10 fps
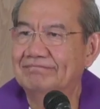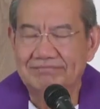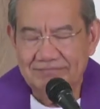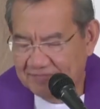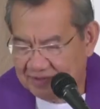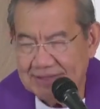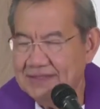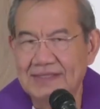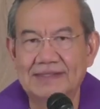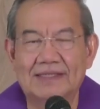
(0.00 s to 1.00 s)
Just
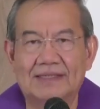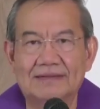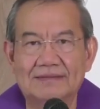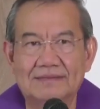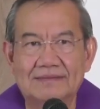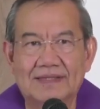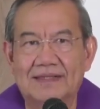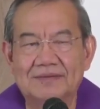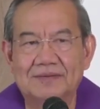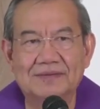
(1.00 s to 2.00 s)
like that
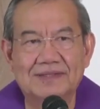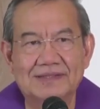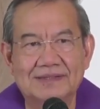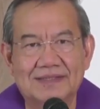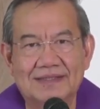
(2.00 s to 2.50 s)
unconditional.